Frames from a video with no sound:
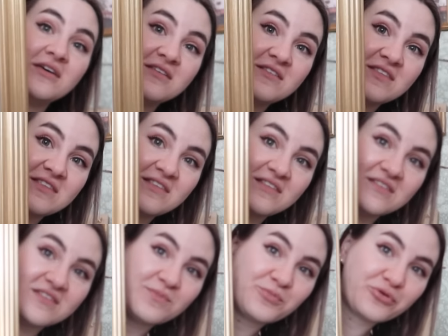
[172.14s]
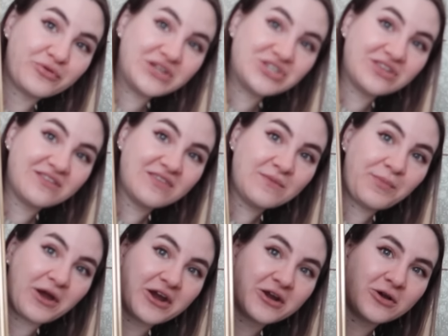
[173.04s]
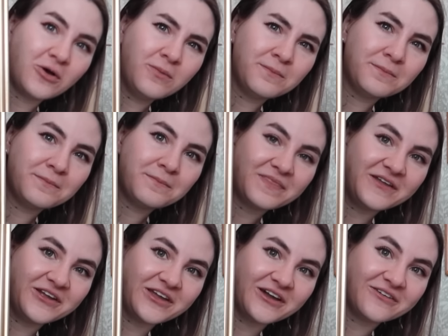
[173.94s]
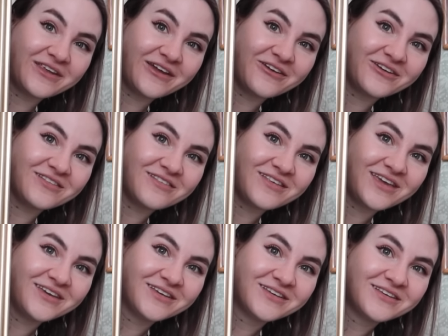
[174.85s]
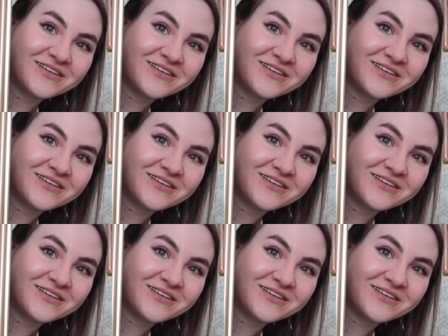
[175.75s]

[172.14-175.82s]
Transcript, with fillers: Since his Parisians in the Park. Oh, there you go. Now you can see.